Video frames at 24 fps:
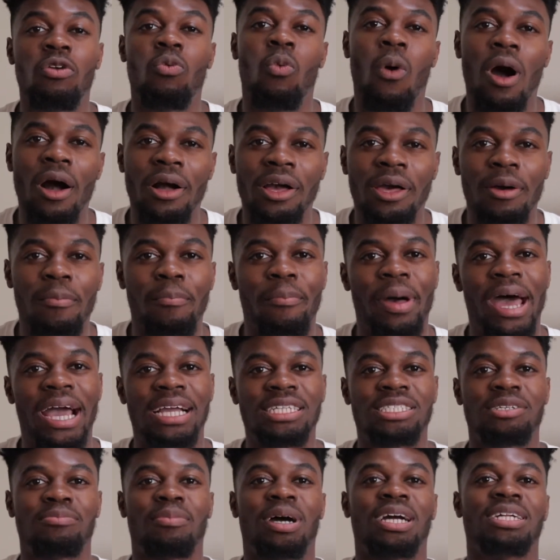Welcome back
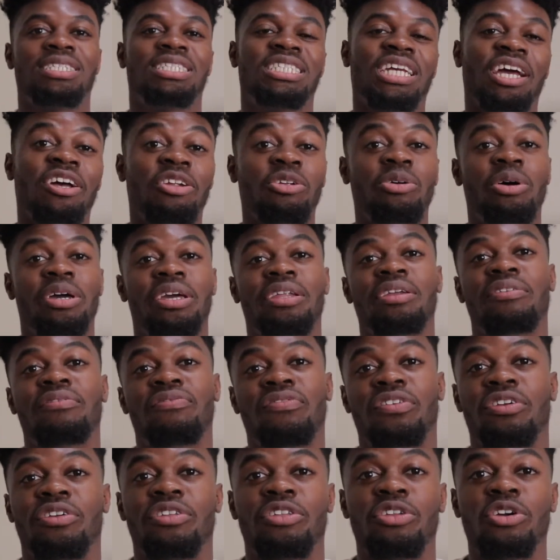to my channel, and
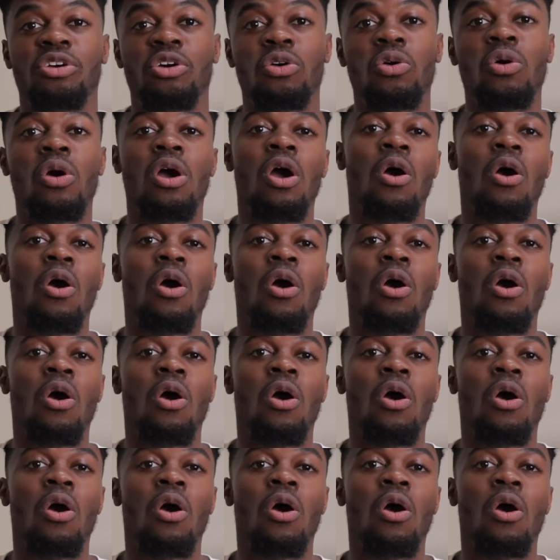if you're new,